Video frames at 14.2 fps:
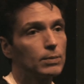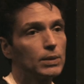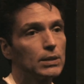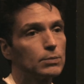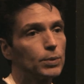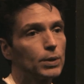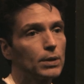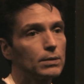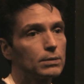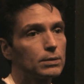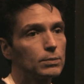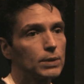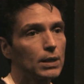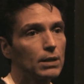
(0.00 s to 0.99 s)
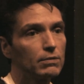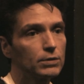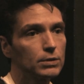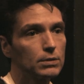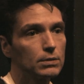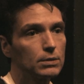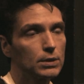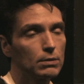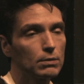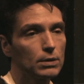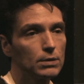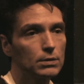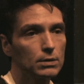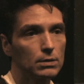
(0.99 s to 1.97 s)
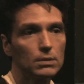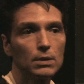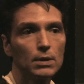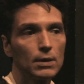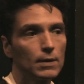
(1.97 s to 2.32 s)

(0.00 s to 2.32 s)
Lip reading: I mean, he's been on some television series, and